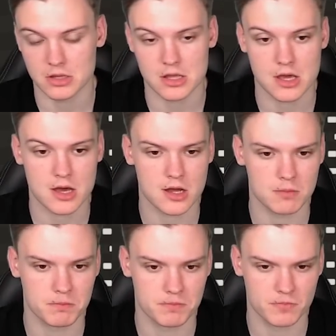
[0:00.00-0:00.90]

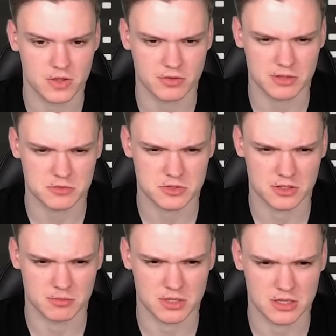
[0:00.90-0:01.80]
Yeah, I think I'm just
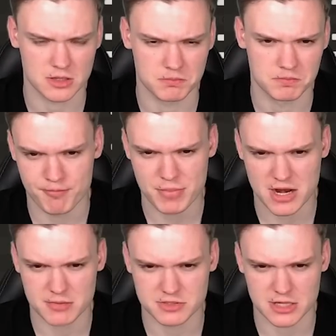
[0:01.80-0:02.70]
gonna be
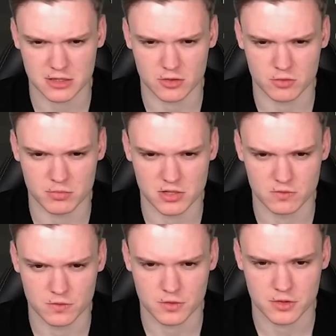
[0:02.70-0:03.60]
perhaps taking on
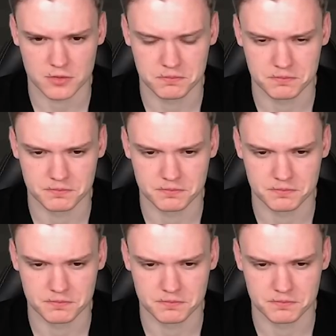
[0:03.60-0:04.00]
B4.